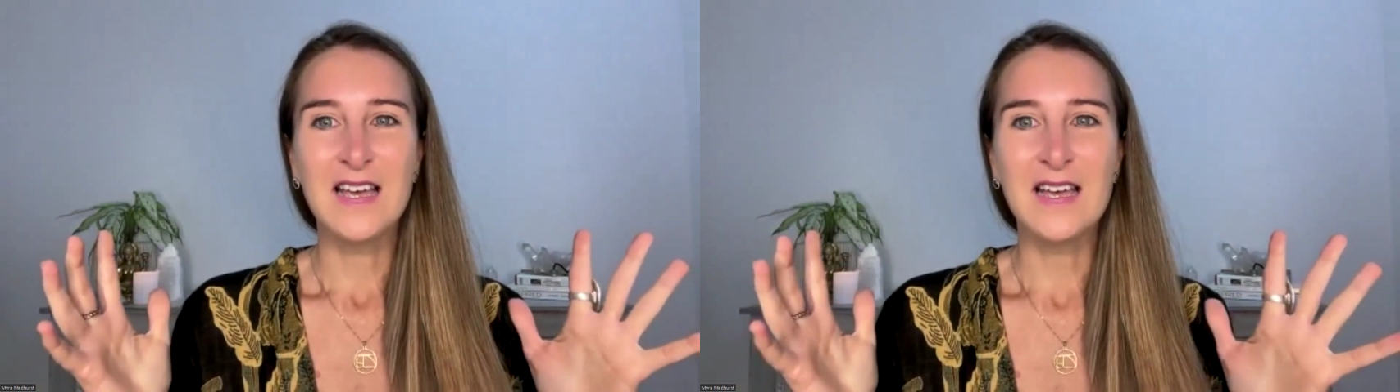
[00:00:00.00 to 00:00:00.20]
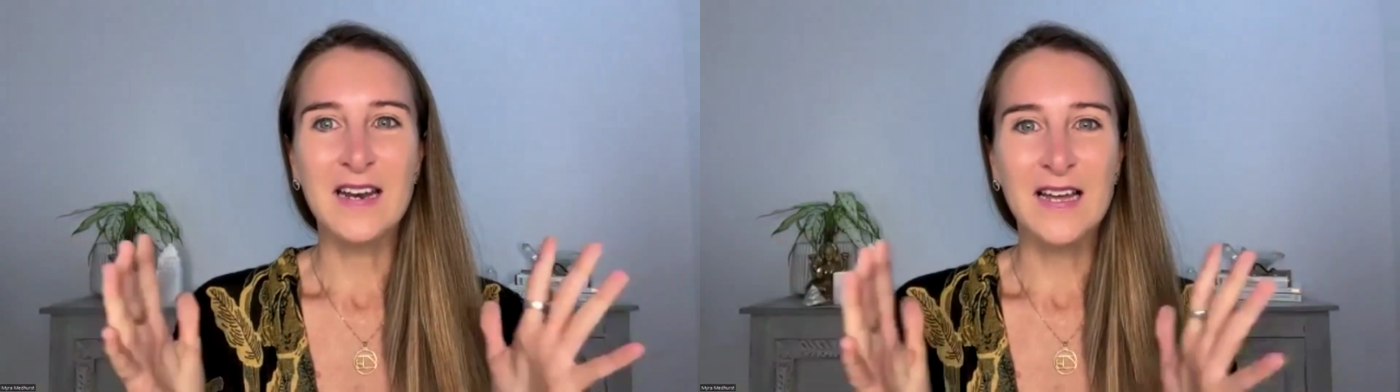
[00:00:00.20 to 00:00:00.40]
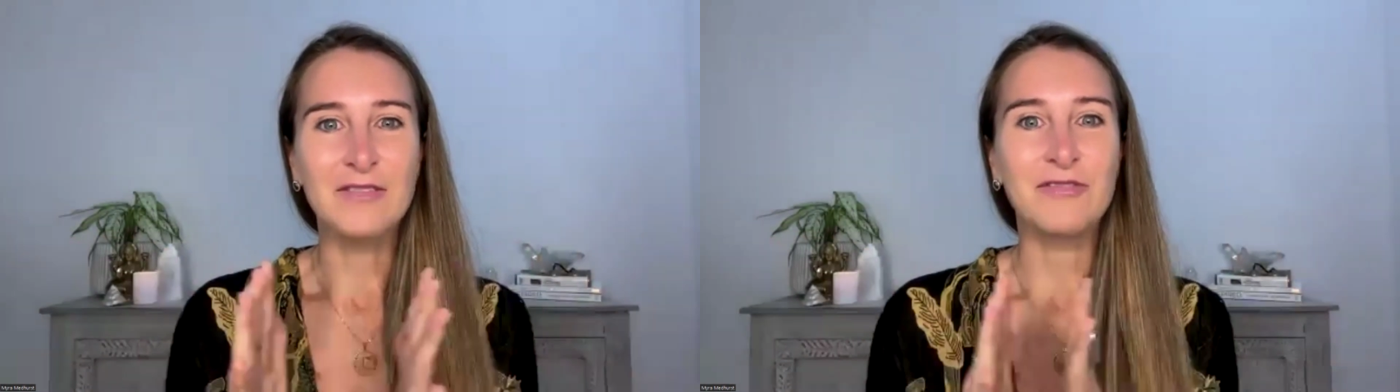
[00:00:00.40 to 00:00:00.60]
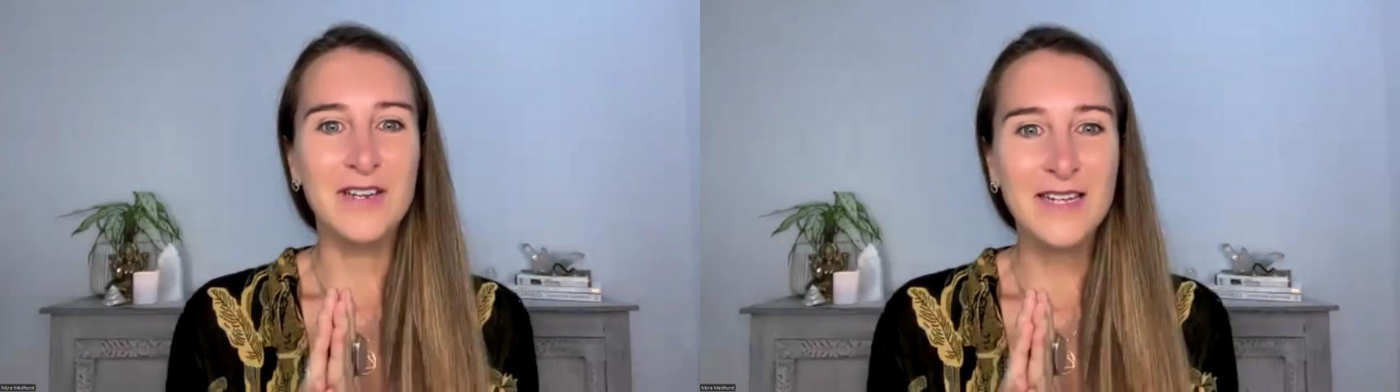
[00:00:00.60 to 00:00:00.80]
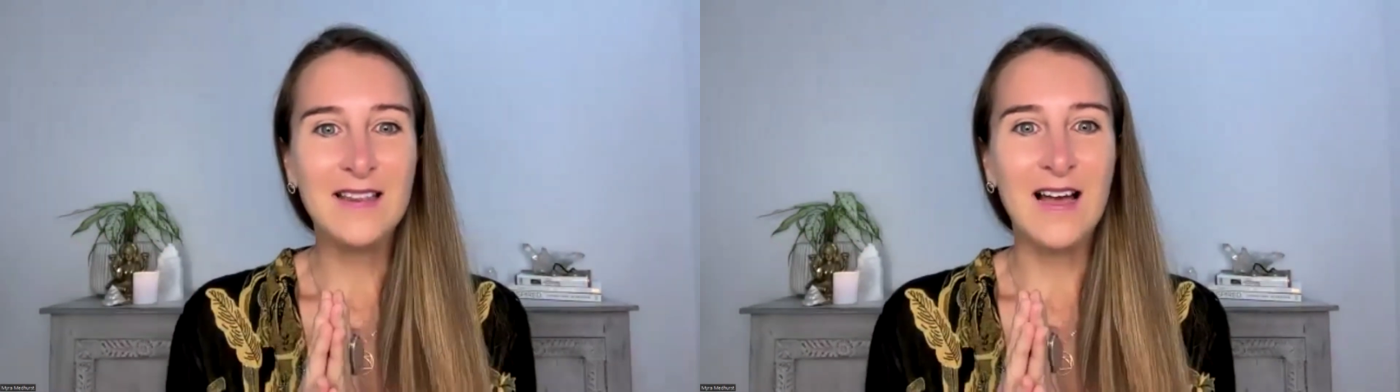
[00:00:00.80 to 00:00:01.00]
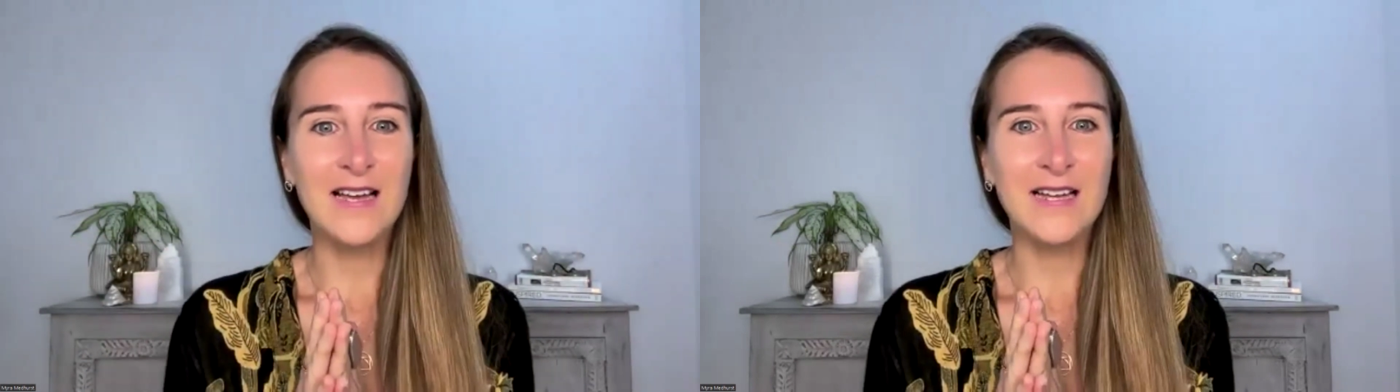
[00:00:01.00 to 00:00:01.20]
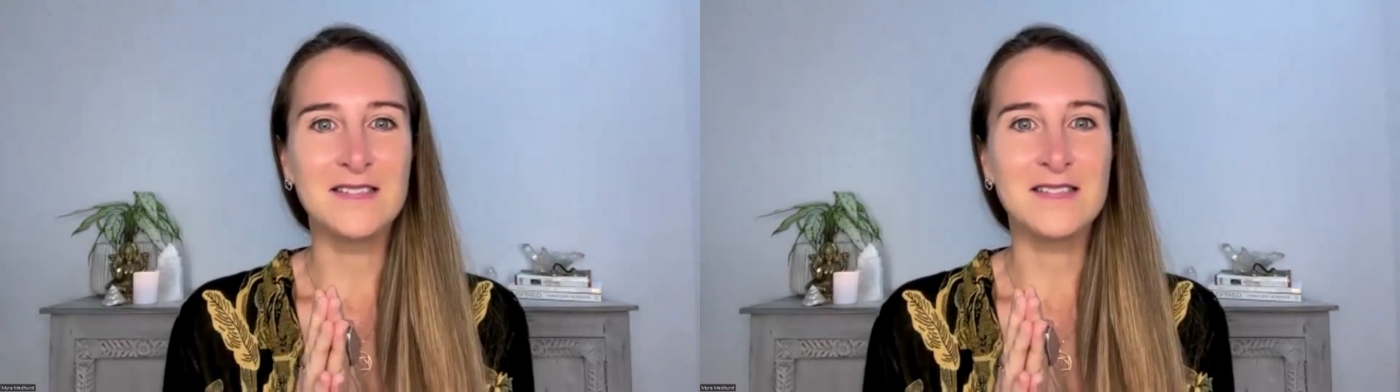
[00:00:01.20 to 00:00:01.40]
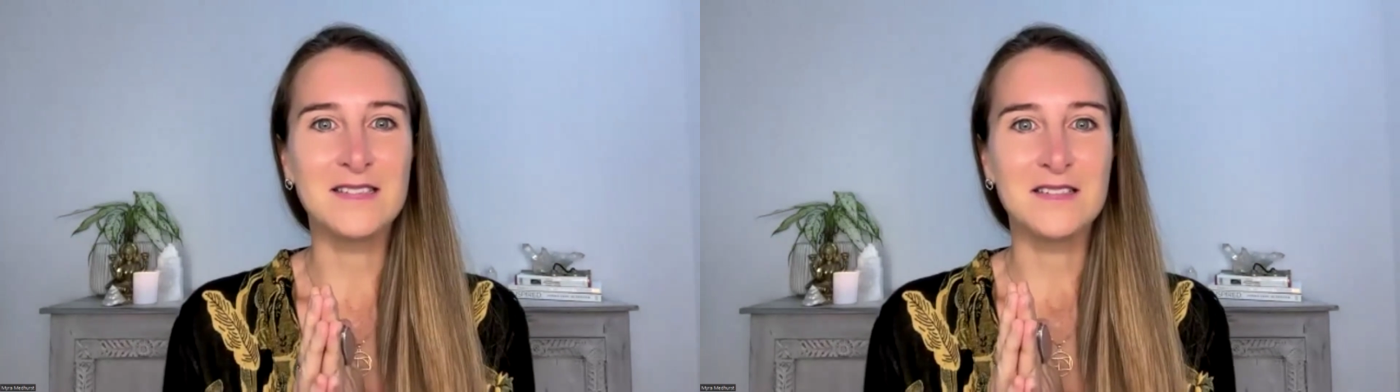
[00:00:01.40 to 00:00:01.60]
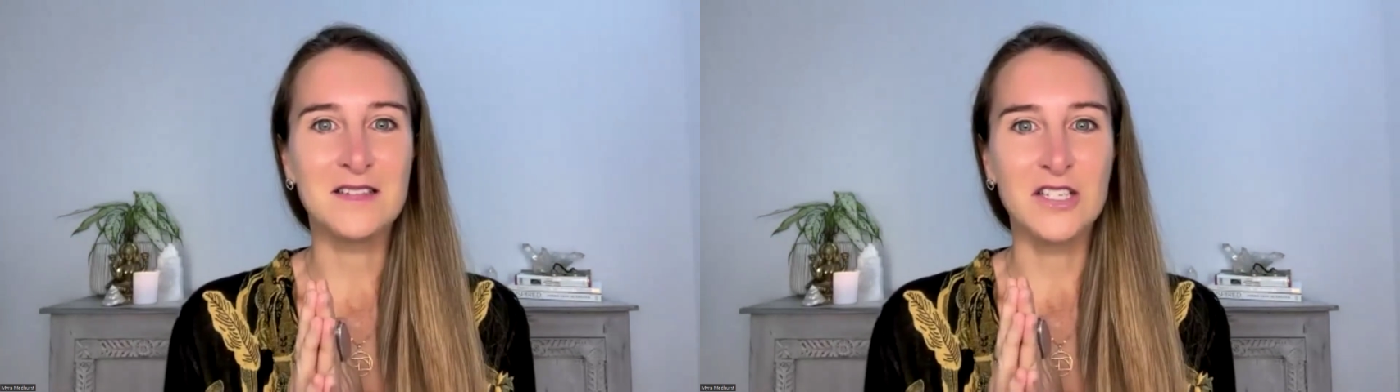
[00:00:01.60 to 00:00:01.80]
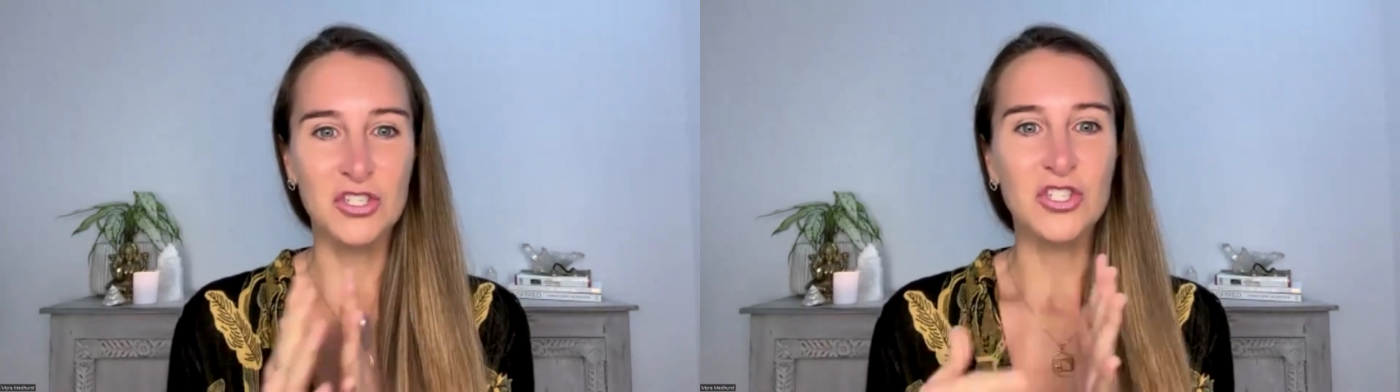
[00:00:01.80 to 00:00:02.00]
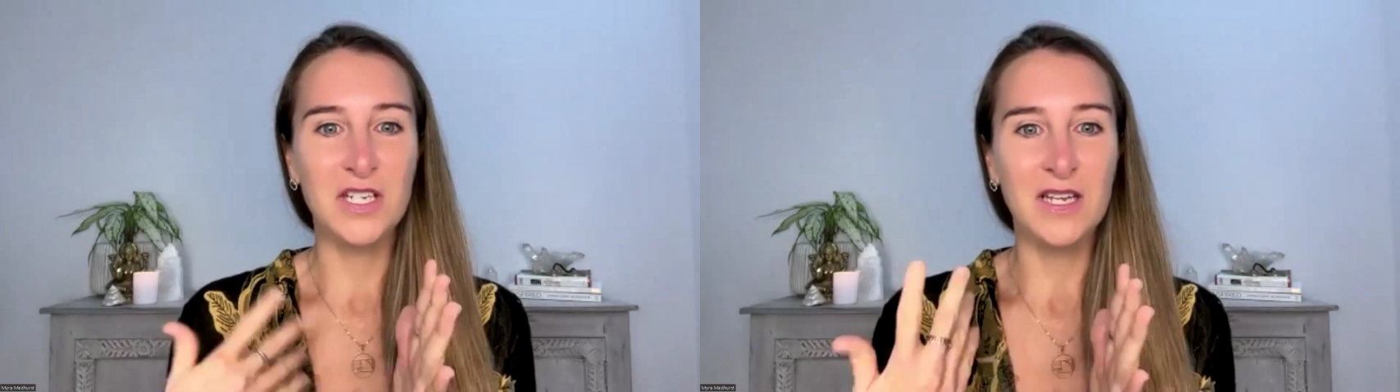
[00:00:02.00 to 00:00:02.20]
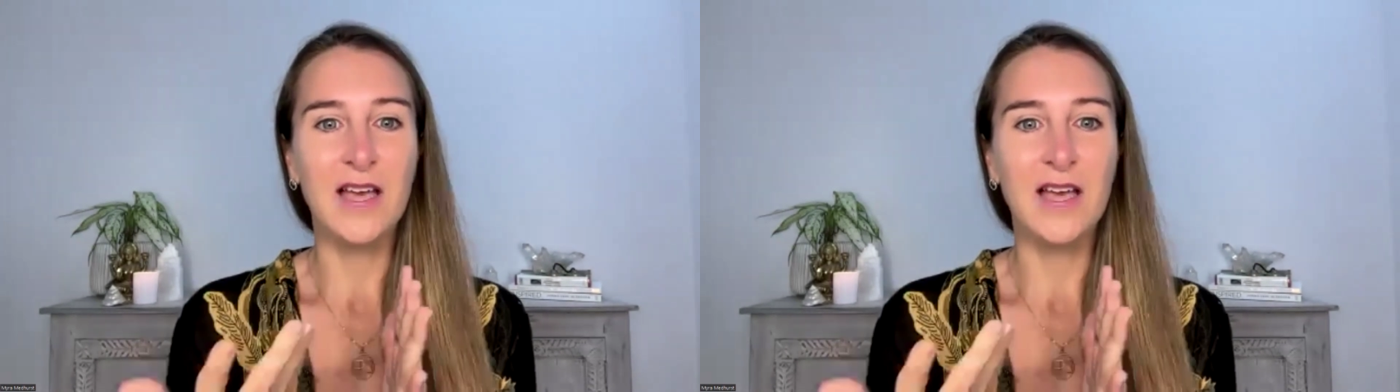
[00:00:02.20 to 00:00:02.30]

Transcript: And I'd realized that she